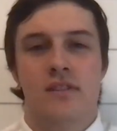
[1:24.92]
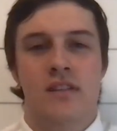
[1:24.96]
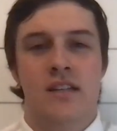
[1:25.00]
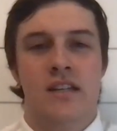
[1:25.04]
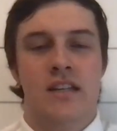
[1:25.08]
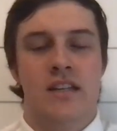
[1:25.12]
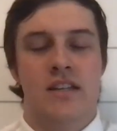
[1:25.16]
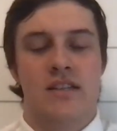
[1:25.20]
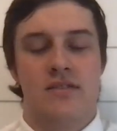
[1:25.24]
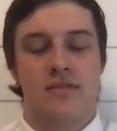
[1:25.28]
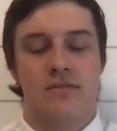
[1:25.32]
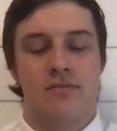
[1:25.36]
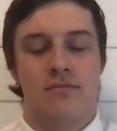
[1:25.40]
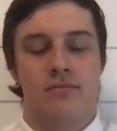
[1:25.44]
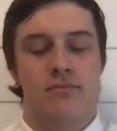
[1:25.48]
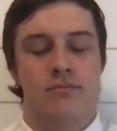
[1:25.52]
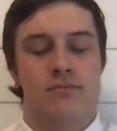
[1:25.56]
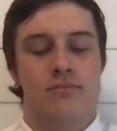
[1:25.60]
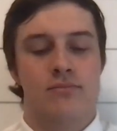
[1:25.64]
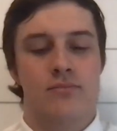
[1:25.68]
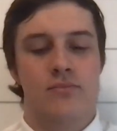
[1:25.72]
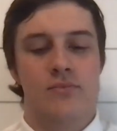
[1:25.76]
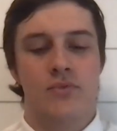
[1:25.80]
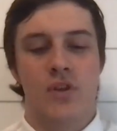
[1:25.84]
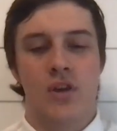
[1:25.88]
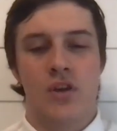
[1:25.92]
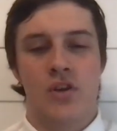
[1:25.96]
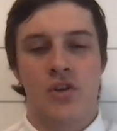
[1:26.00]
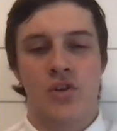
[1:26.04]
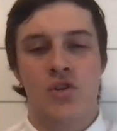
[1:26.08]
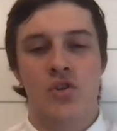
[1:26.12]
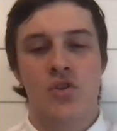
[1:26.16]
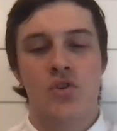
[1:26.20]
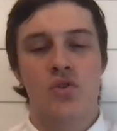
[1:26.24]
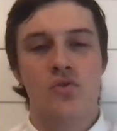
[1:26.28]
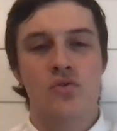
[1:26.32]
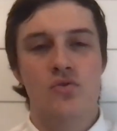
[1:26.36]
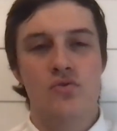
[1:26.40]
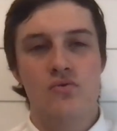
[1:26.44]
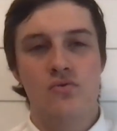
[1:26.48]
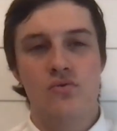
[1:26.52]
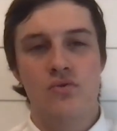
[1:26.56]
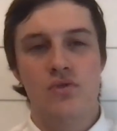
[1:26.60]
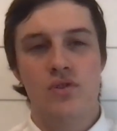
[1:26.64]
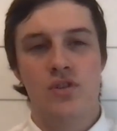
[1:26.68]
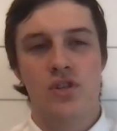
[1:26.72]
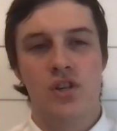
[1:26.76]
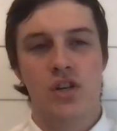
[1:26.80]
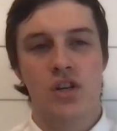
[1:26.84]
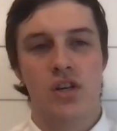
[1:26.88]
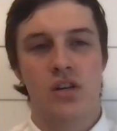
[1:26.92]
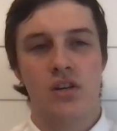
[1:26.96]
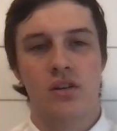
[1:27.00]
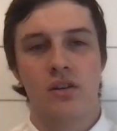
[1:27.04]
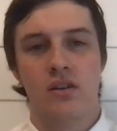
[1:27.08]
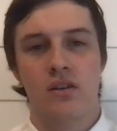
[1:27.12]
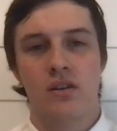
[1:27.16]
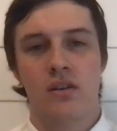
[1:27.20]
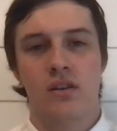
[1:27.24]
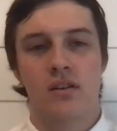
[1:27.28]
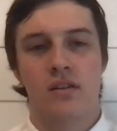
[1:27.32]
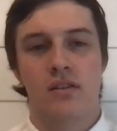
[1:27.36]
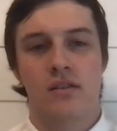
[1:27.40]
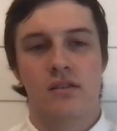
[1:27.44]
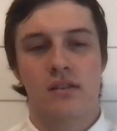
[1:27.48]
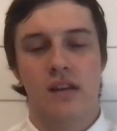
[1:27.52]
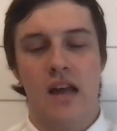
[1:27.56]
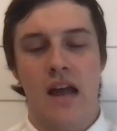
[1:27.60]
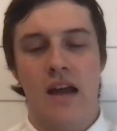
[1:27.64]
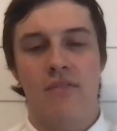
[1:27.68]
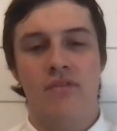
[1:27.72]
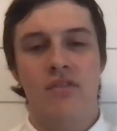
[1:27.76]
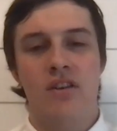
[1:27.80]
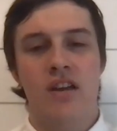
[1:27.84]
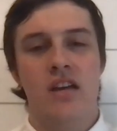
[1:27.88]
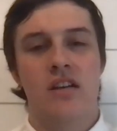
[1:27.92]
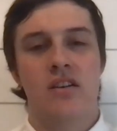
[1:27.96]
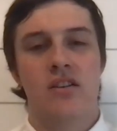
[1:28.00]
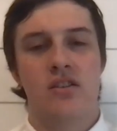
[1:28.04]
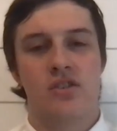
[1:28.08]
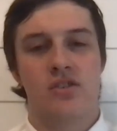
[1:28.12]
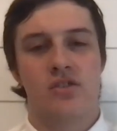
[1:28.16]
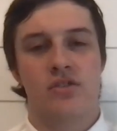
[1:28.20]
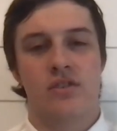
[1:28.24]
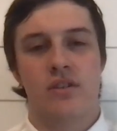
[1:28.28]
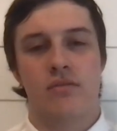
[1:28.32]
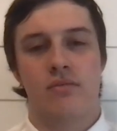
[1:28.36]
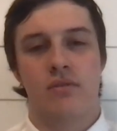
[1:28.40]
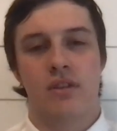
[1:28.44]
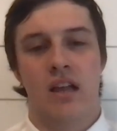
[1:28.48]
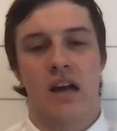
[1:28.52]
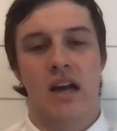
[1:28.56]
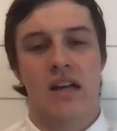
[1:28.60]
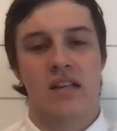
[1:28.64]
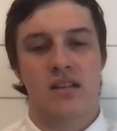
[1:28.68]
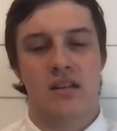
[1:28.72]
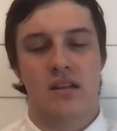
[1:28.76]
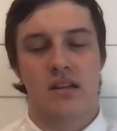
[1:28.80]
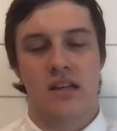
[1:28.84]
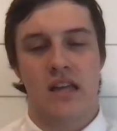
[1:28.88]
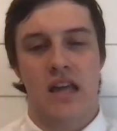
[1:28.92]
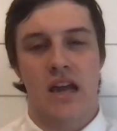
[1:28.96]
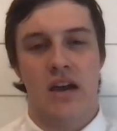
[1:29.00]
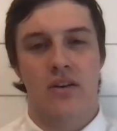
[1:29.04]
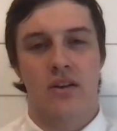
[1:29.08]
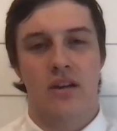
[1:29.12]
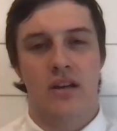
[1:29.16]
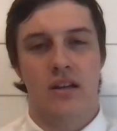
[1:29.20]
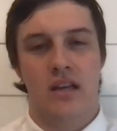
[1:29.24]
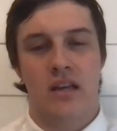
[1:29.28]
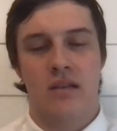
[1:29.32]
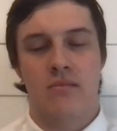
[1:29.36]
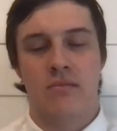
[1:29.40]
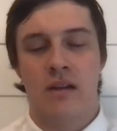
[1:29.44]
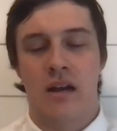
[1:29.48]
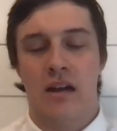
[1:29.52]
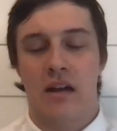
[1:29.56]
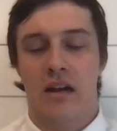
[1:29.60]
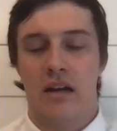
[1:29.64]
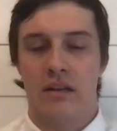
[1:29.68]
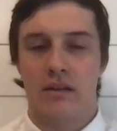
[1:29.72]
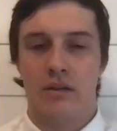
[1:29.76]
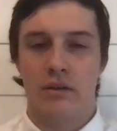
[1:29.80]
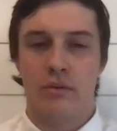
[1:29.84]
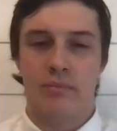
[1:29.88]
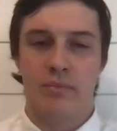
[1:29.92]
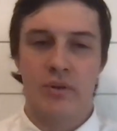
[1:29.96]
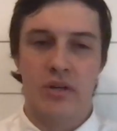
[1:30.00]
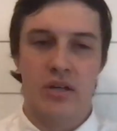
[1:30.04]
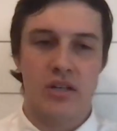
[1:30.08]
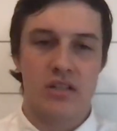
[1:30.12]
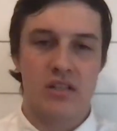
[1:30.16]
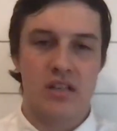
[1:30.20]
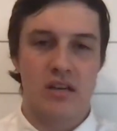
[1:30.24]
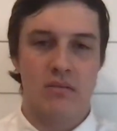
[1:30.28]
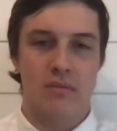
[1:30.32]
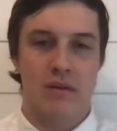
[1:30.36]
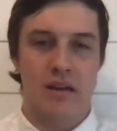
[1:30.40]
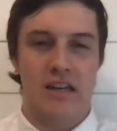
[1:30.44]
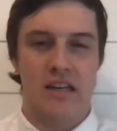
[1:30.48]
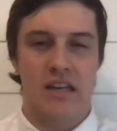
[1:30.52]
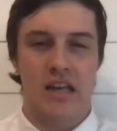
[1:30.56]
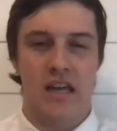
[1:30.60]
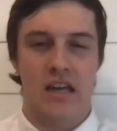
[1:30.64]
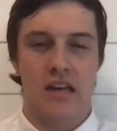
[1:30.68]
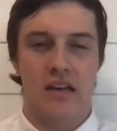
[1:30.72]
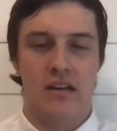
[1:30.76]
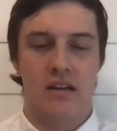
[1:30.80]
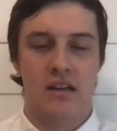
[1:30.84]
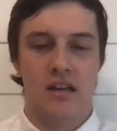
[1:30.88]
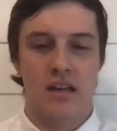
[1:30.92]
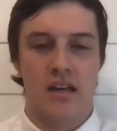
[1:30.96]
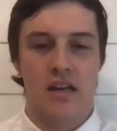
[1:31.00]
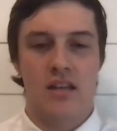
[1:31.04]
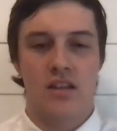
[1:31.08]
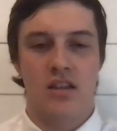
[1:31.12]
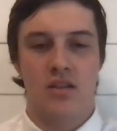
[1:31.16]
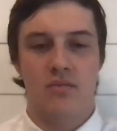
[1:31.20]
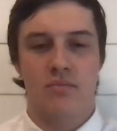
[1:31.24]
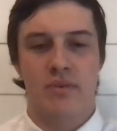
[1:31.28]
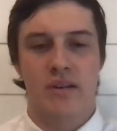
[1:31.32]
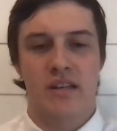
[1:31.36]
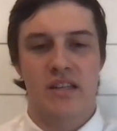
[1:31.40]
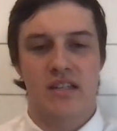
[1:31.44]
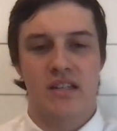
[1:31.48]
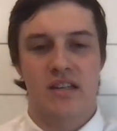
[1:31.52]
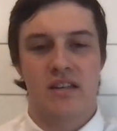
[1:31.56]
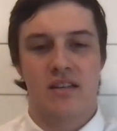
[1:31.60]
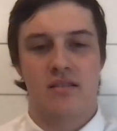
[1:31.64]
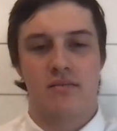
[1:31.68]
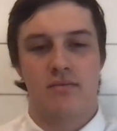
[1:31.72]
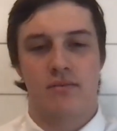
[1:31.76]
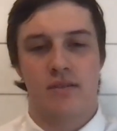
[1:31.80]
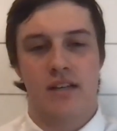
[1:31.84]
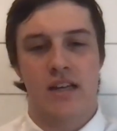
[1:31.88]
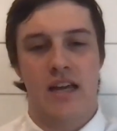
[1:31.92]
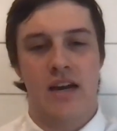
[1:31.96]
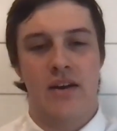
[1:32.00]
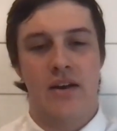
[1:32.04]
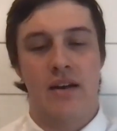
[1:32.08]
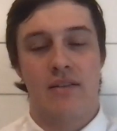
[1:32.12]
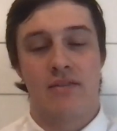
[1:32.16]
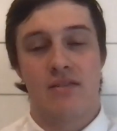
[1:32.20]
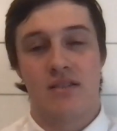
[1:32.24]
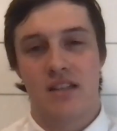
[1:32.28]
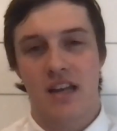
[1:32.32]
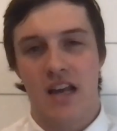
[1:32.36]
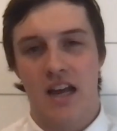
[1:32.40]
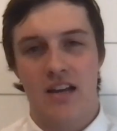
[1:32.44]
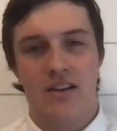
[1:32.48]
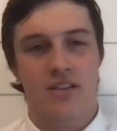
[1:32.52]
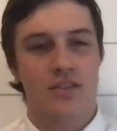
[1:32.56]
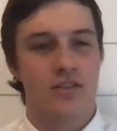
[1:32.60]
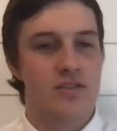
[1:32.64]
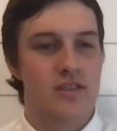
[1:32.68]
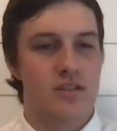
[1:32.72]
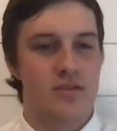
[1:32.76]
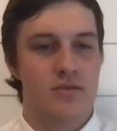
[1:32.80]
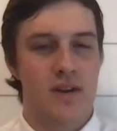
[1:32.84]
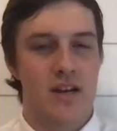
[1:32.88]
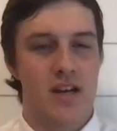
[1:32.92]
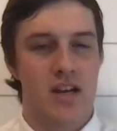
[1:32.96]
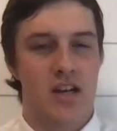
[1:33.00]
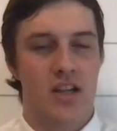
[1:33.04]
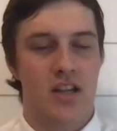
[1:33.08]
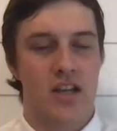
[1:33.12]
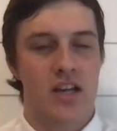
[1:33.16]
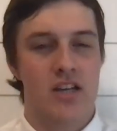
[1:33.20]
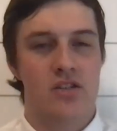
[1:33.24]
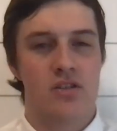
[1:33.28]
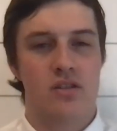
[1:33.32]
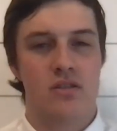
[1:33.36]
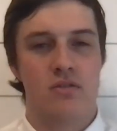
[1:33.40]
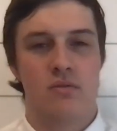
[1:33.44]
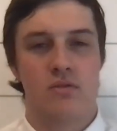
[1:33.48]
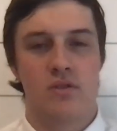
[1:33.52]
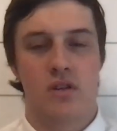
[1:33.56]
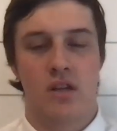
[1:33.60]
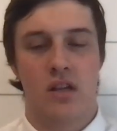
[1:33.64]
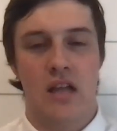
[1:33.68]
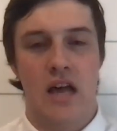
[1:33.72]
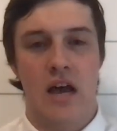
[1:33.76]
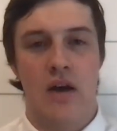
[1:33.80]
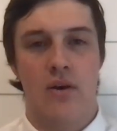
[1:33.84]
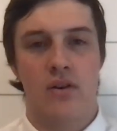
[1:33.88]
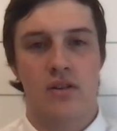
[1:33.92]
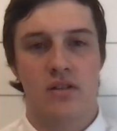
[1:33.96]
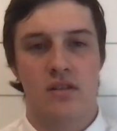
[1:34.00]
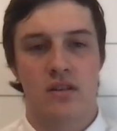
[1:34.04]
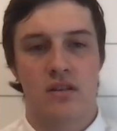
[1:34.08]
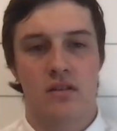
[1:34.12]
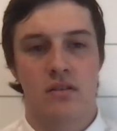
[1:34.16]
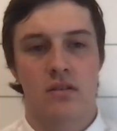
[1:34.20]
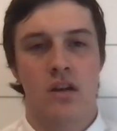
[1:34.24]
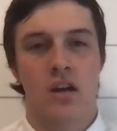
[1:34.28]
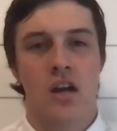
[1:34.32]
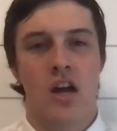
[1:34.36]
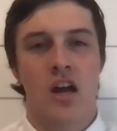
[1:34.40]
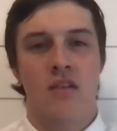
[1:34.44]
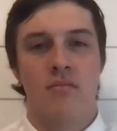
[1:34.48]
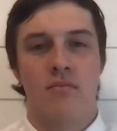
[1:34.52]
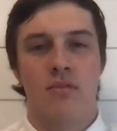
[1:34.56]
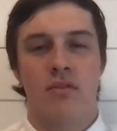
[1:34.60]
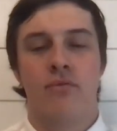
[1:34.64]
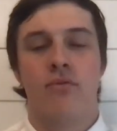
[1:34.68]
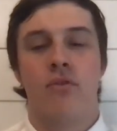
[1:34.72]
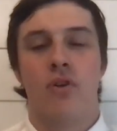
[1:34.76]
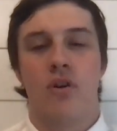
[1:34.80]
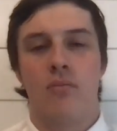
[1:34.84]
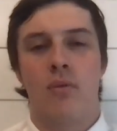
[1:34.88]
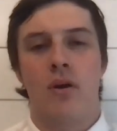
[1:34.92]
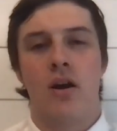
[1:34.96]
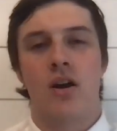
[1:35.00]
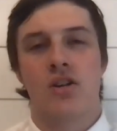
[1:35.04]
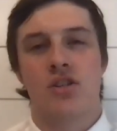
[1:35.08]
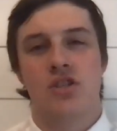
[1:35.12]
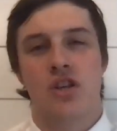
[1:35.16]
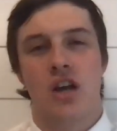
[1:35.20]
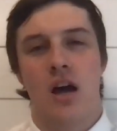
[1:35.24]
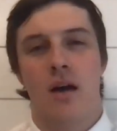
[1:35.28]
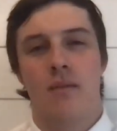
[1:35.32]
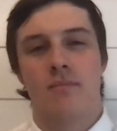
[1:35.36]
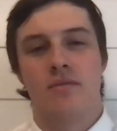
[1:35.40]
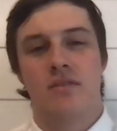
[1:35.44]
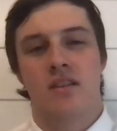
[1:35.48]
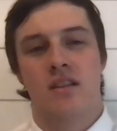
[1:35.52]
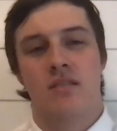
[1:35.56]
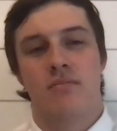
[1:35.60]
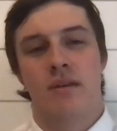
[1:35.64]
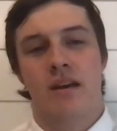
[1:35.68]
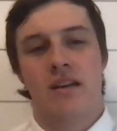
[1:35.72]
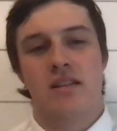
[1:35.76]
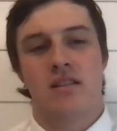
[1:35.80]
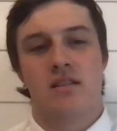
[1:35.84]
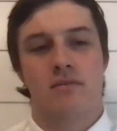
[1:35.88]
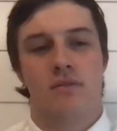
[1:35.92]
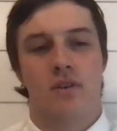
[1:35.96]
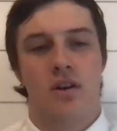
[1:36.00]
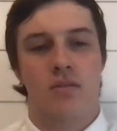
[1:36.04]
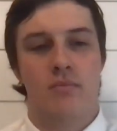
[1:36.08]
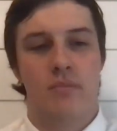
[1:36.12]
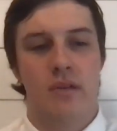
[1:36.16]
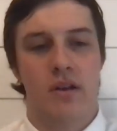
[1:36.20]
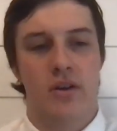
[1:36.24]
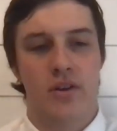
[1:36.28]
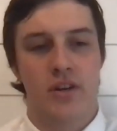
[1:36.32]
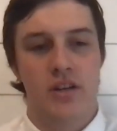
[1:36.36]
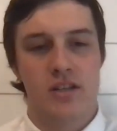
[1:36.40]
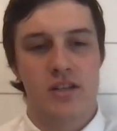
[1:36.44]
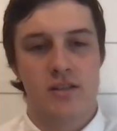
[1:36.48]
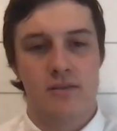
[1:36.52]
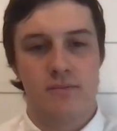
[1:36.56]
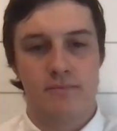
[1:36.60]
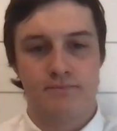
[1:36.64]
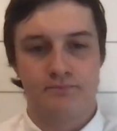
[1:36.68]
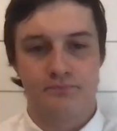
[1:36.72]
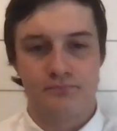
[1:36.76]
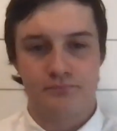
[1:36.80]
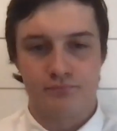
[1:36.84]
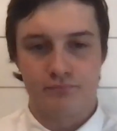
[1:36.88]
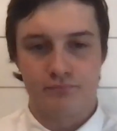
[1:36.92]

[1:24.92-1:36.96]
is a huge, every industry relies on accounting to keep track of their books and maintain the business. We now have standards and regulations which allow us to perform our jobs in the best of our abilities.